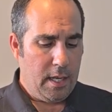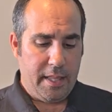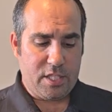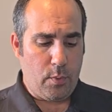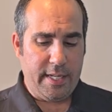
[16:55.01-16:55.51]

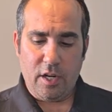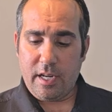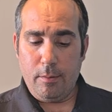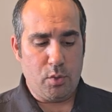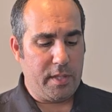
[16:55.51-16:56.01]
This one here
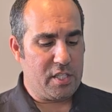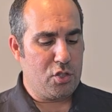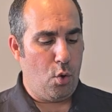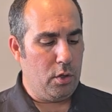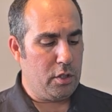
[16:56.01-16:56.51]
comes with a
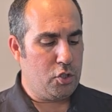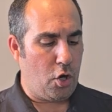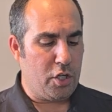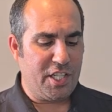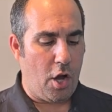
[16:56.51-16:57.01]
solar
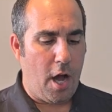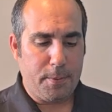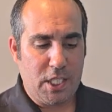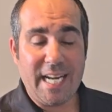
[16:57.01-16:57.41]
charging option.